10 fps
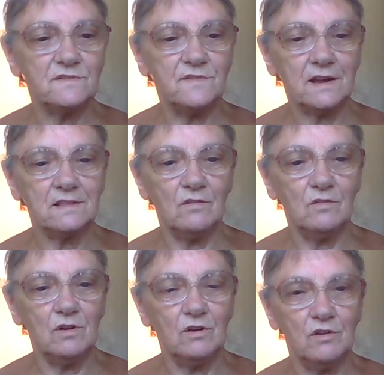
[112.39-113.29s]
Fact that
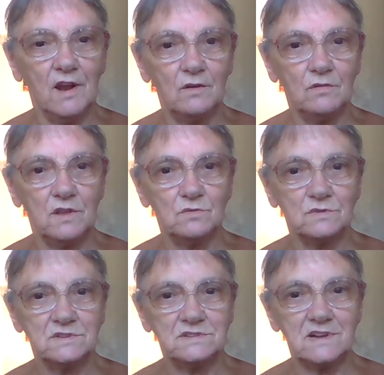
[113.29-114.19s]
all are now, they
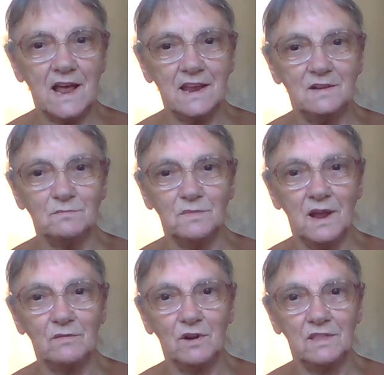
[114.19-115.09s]
don't slide up and
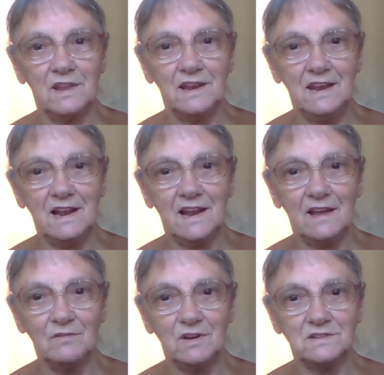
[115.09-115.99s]
down on the needle
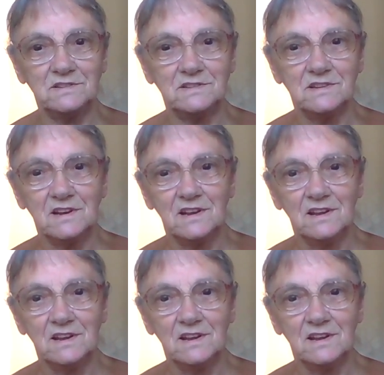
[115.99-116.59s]
now, because